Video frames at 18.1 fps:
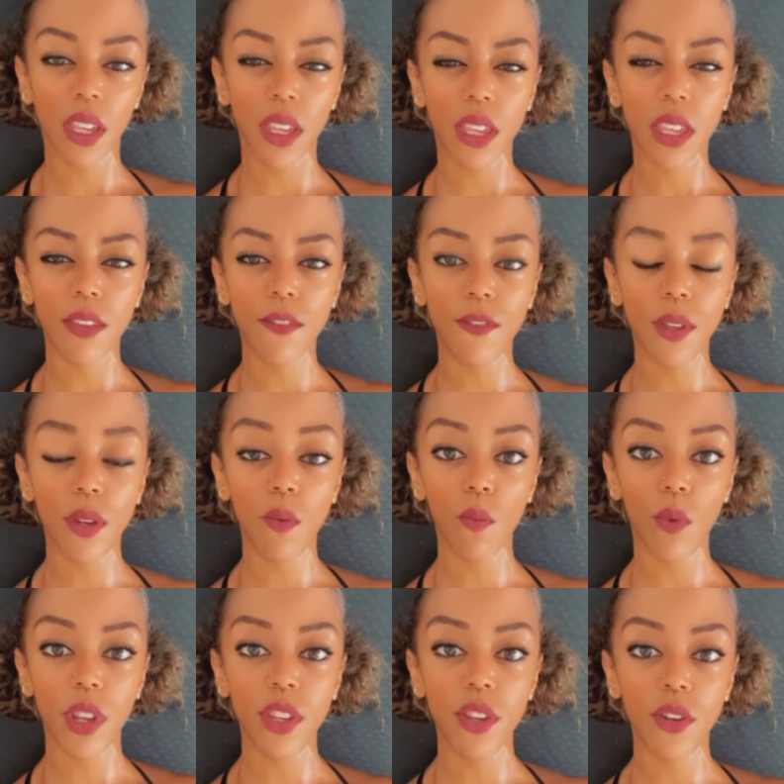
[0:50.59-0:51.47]
even
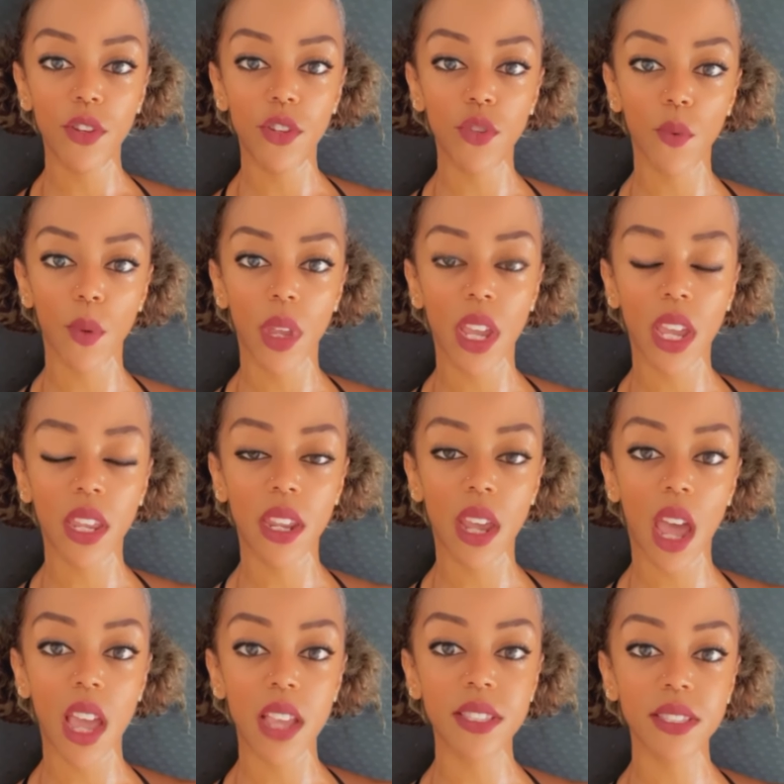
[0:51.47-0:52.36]
when you're doing an
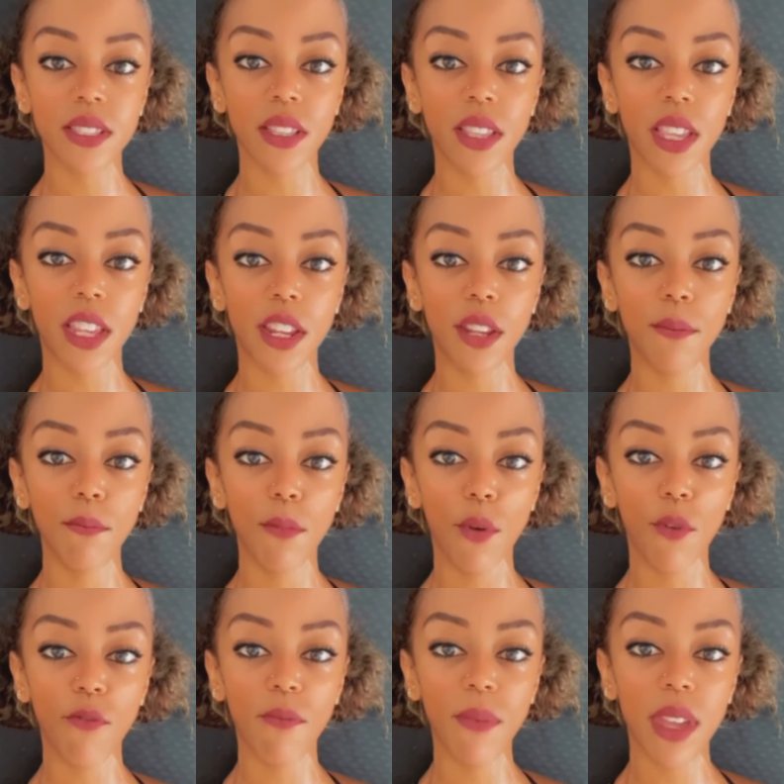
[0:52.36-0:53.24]
isolated
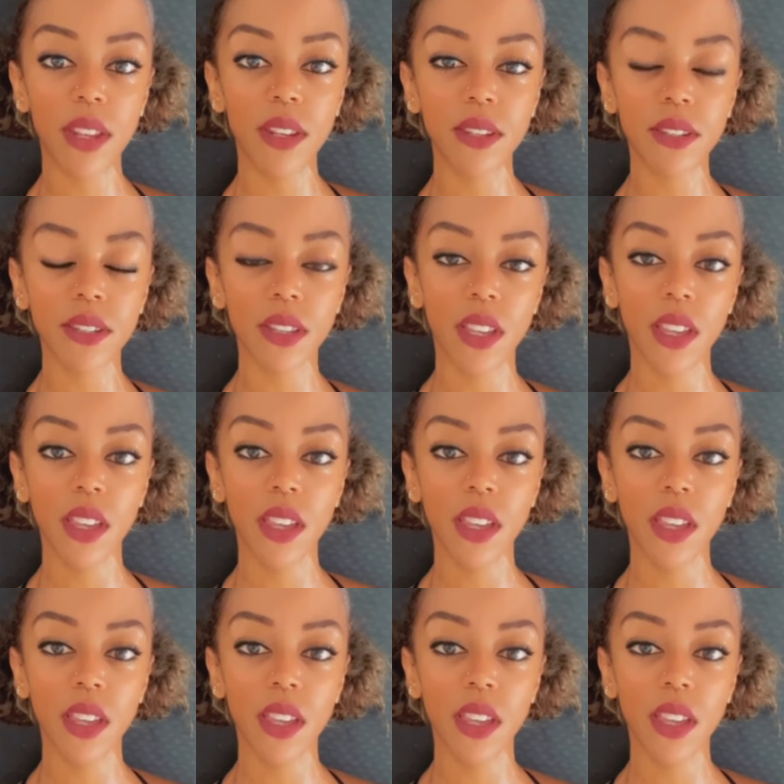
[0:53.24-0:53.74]
movement,